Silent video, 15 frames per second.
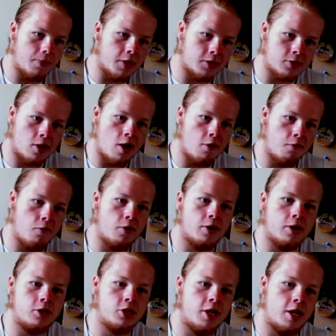the
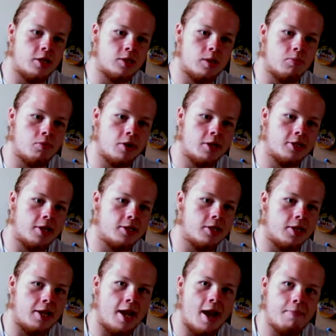software to change the
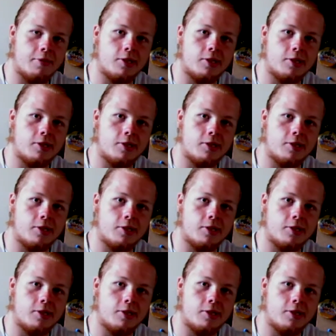presets of the